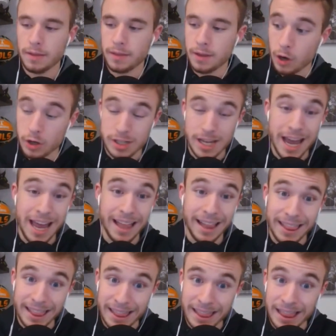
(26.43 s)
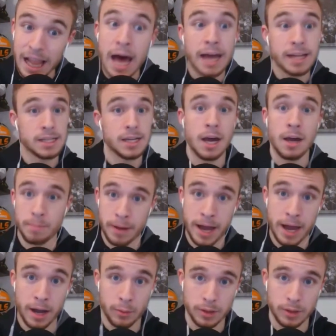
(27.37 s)
There is a lot to
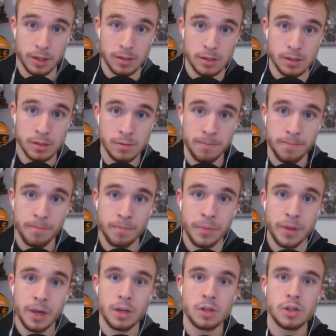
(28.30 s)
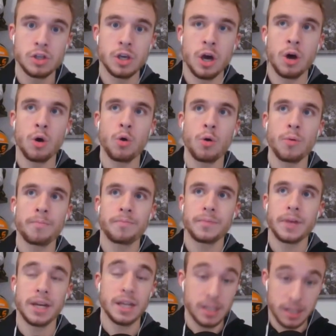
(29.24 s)
unpack with this. So,
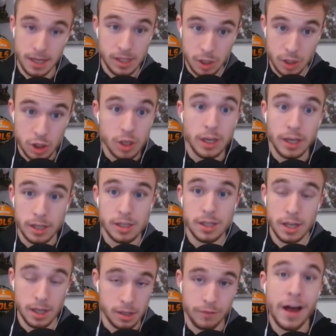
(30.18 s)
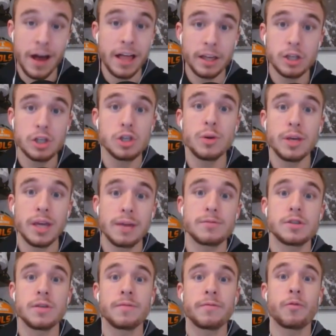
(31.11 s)
and he's filing a suit
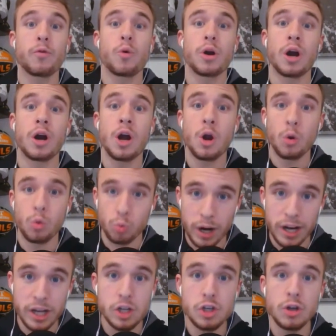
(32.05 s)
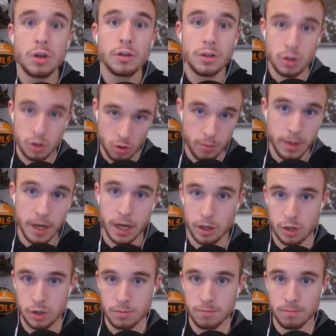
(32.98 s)
against them for racial
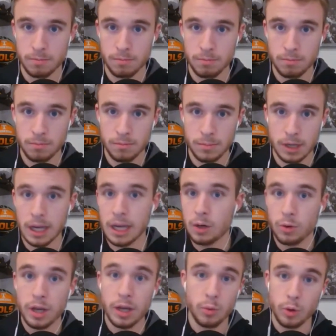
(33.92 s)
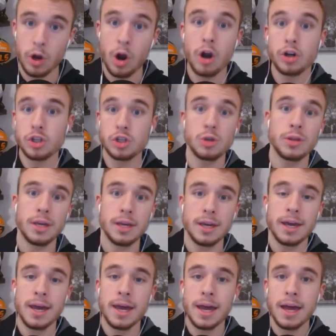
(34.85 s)
discrimination in regards to
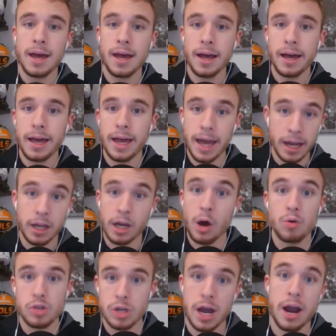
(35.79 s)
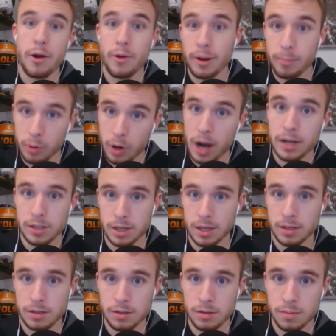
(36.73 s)
the head coach hiring
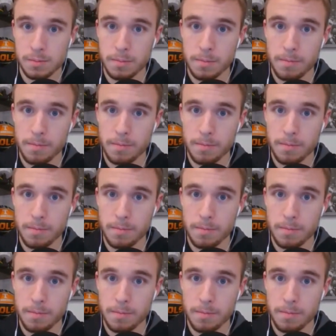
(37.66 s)
process.